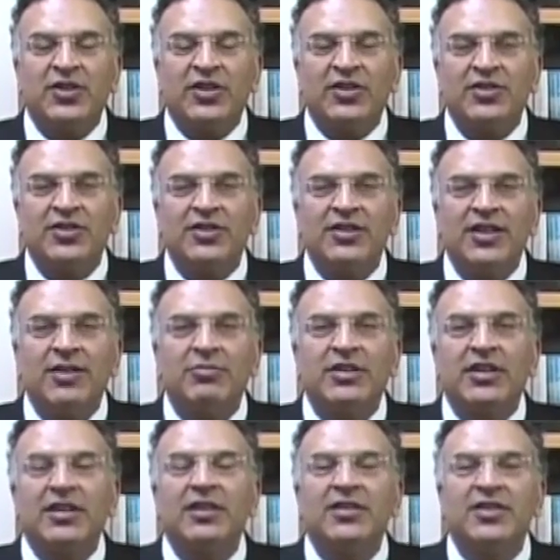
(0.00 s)
Kaushal. I'm a
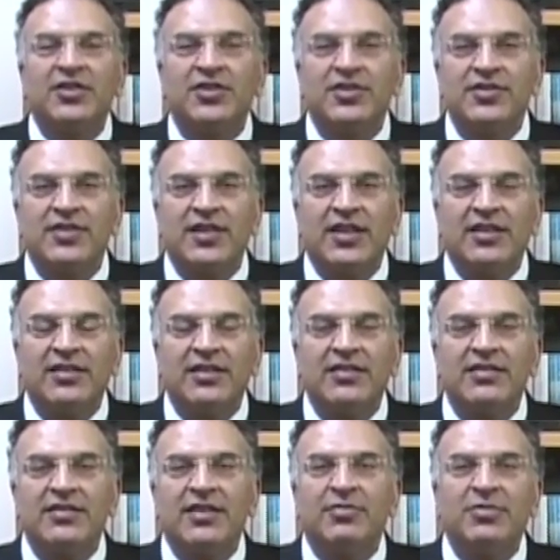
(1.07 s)
clinician
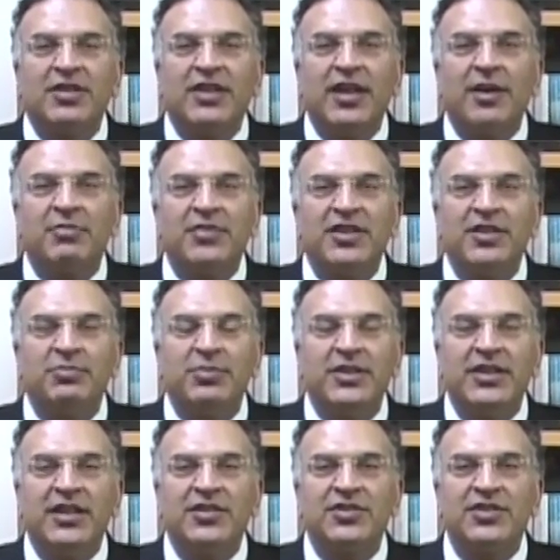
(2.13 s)
scientist. I'm an MD,
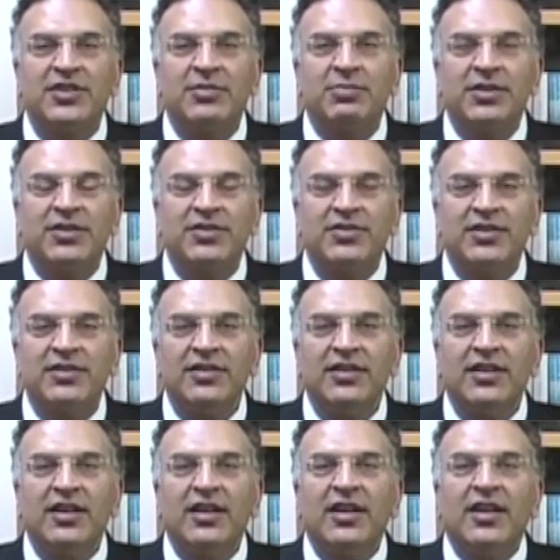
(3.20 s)
PhD person.
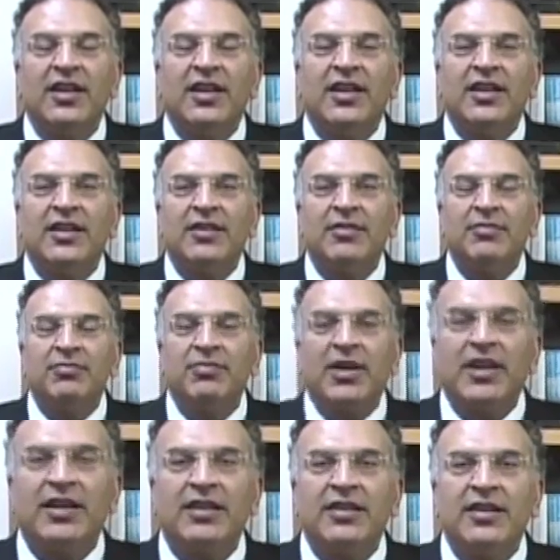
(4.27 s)

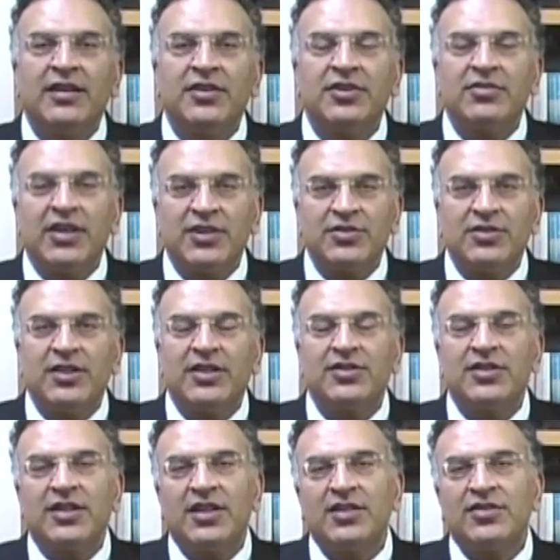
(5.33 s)
My undergraduate
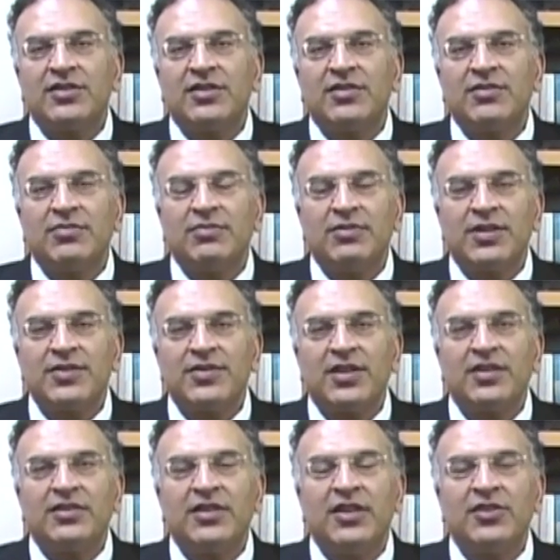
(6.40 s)
education was
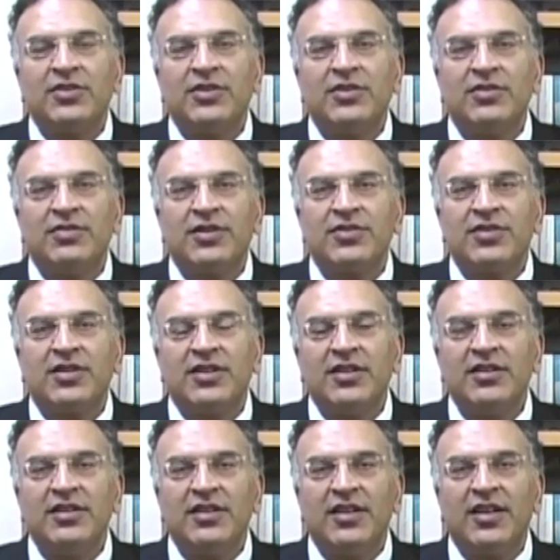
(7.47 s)
at Yale
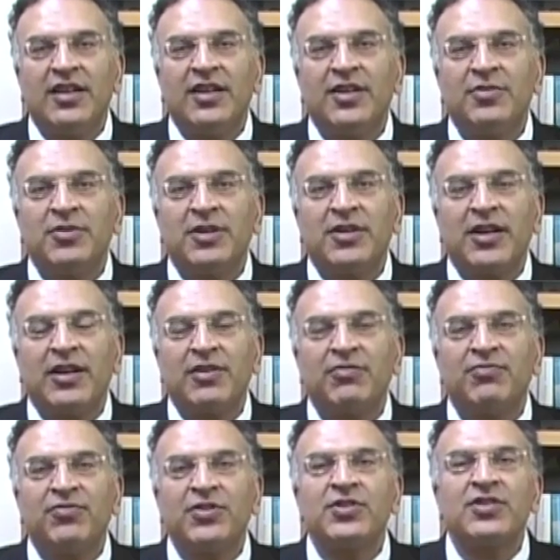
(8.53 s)
University, where I
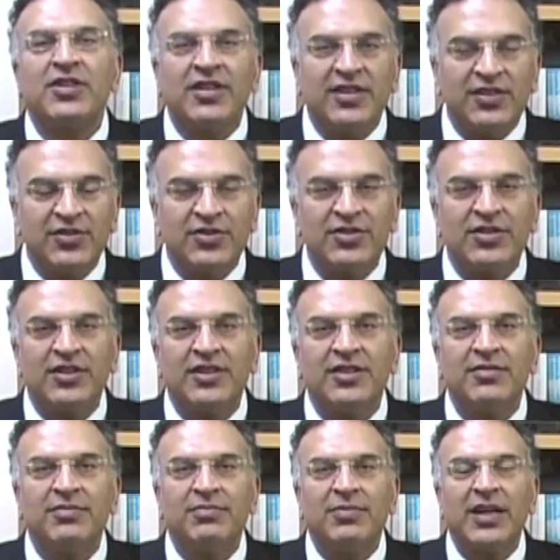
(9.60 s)
first got interested
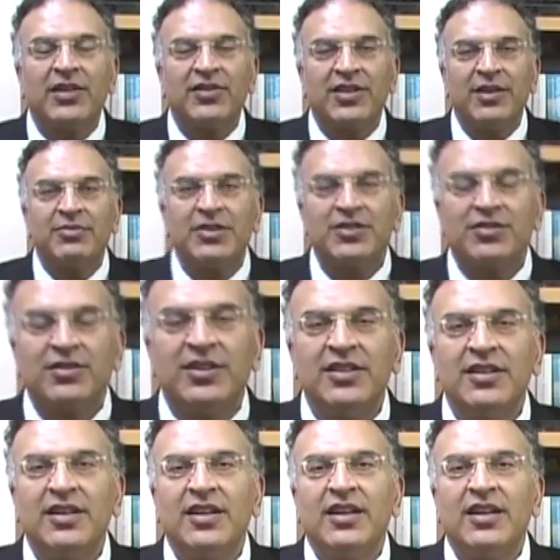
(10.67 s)
in biochemistry.